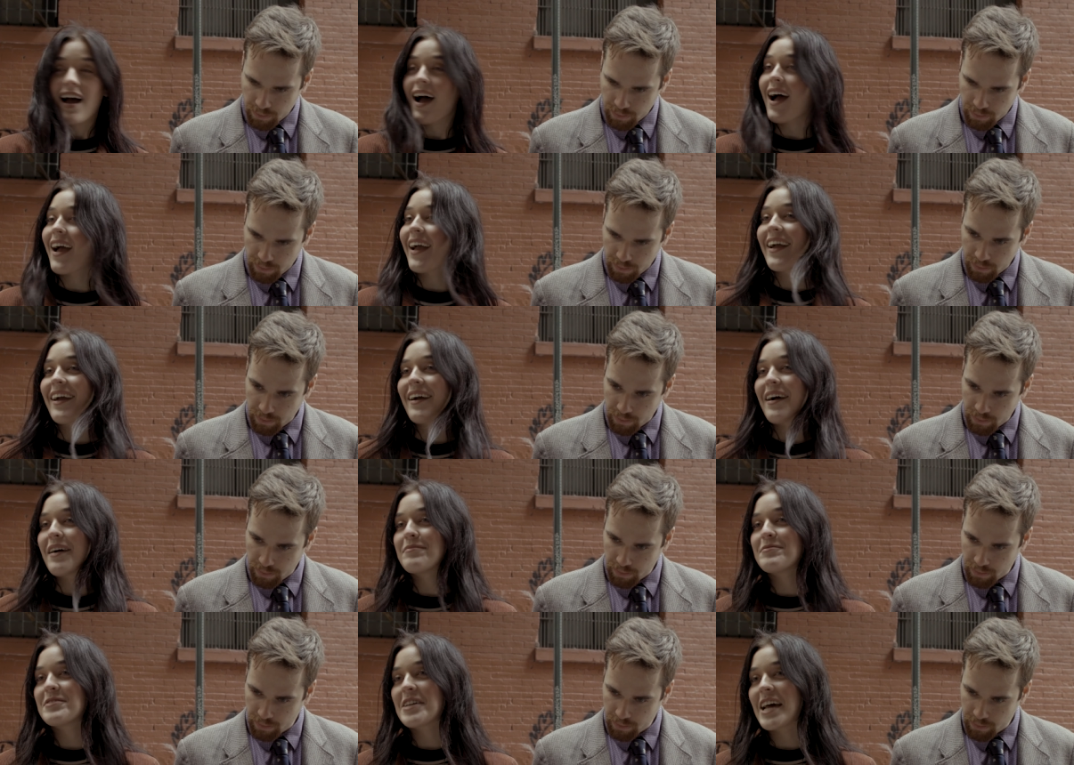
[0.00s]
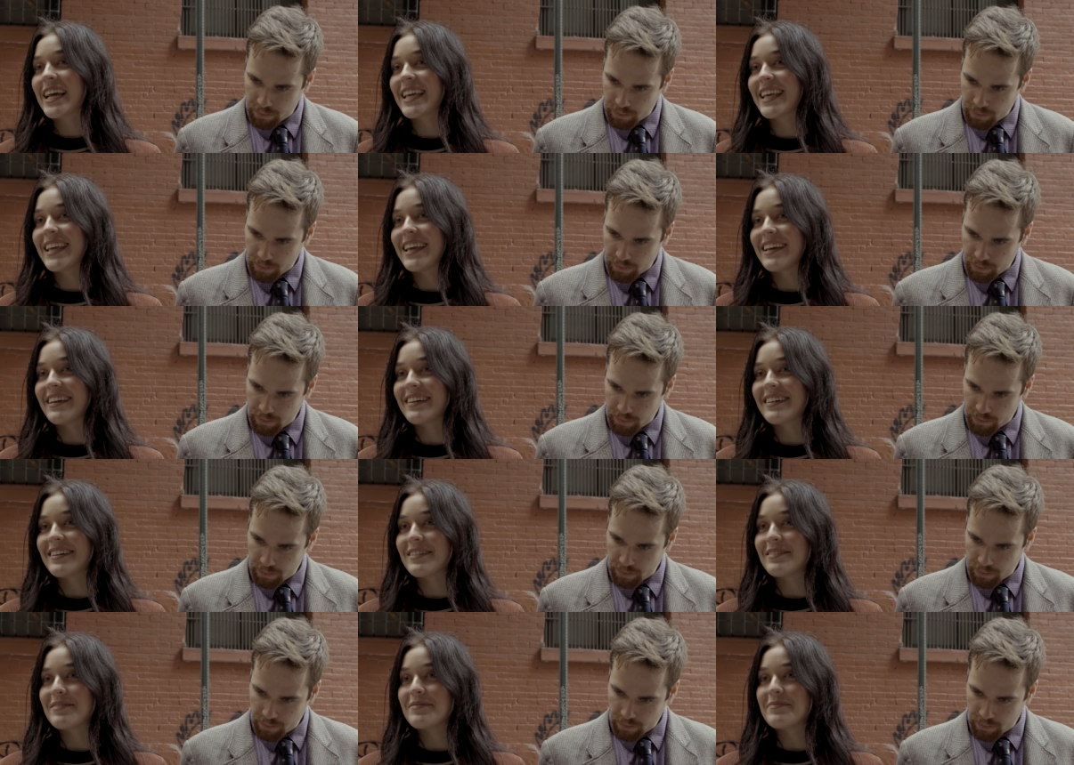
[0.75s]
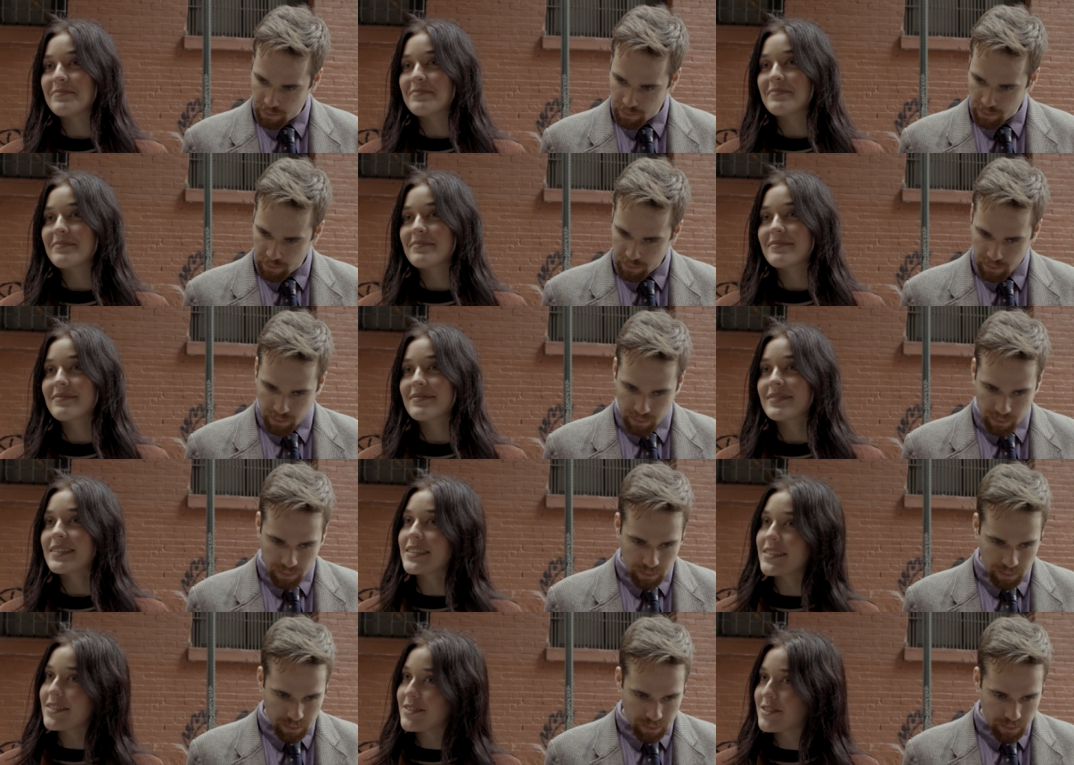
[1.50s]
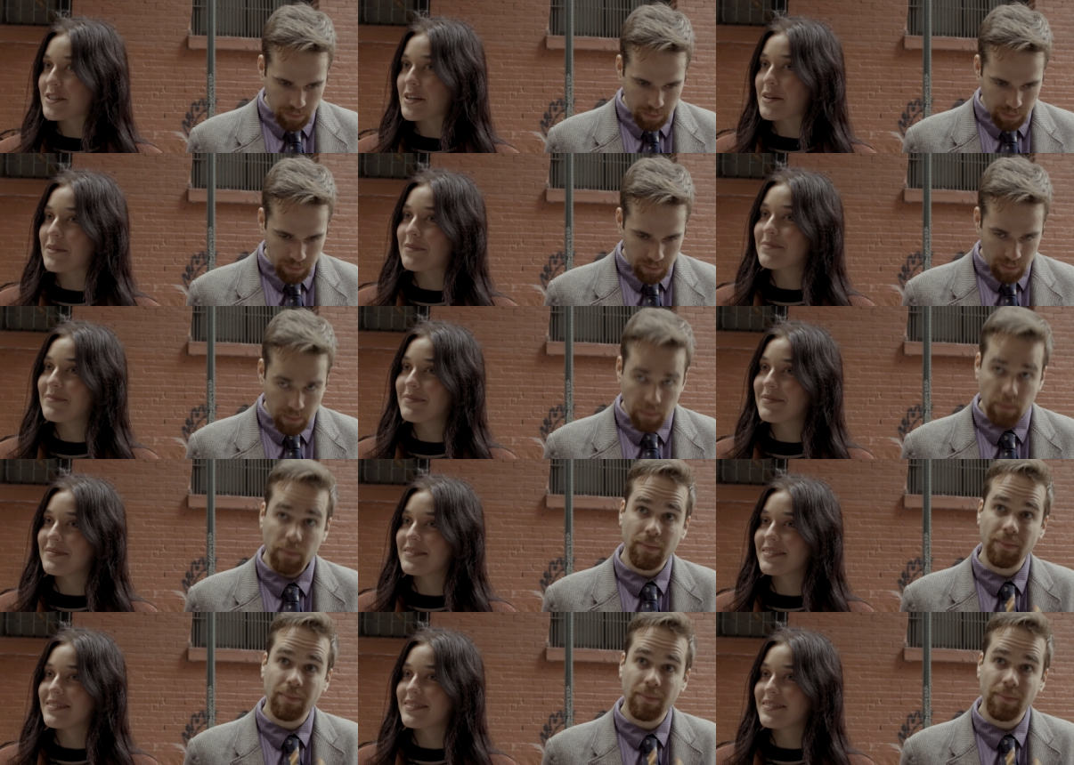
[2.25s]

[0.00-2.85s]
Speaker 1: Hi, I'm Jackie. Um, this is Jim.